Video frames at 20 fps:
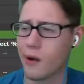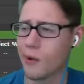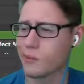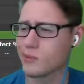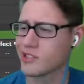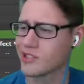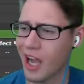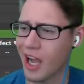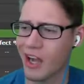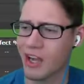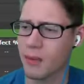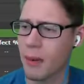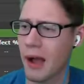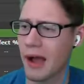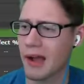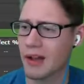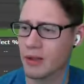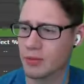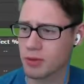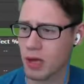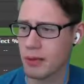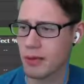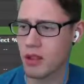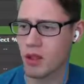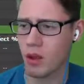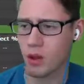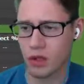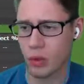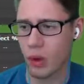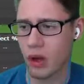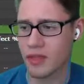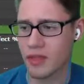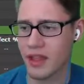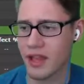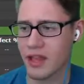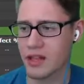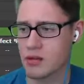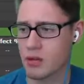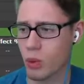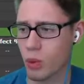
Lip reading: Stockpile, probably the only one that